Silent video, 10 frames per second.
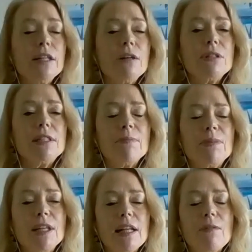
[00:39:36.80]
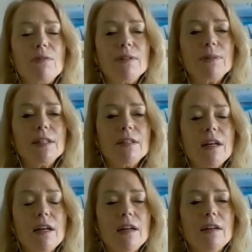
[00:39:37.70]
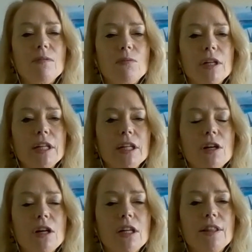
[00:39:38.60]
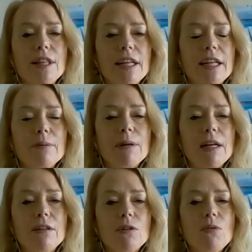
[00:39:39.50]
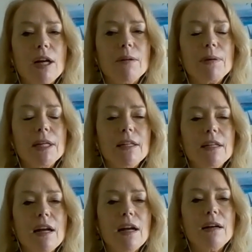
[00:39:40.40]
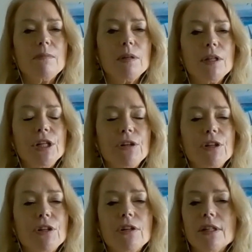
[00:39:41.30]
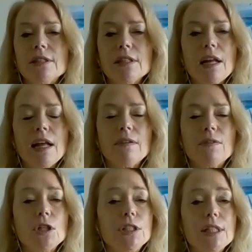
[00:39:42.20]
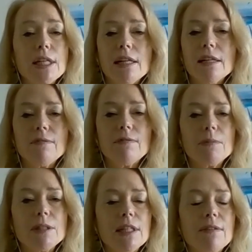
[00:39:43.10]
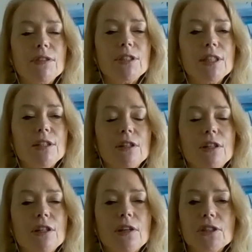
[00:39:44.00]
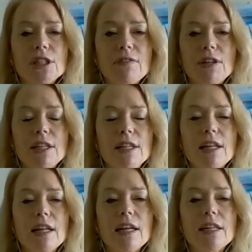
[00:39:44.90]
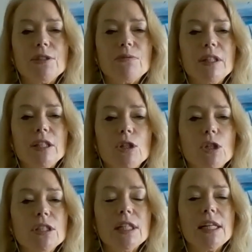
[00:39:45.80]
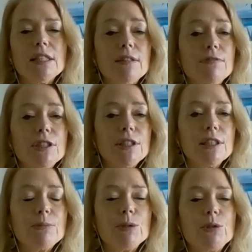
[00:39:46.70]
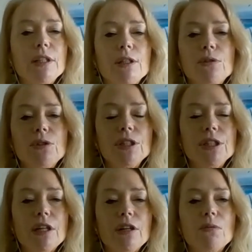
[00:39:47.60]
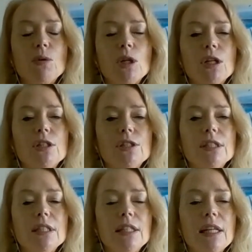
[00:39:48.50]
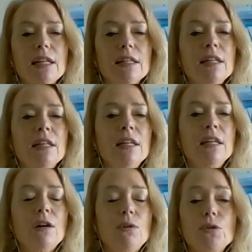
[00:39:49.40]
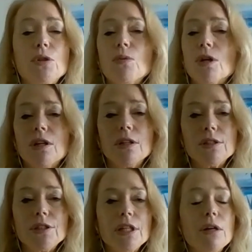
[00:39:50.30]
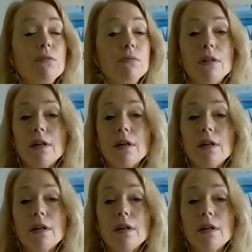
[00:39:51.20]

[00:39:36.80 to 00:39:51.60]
you know, it's something that we've been uh, working on and thinking about quite a bit. Um, you know, there is a lot of good data from the Stanford Center on Longevity that has really looked at differences between older and younger workers, see that older workers, you know,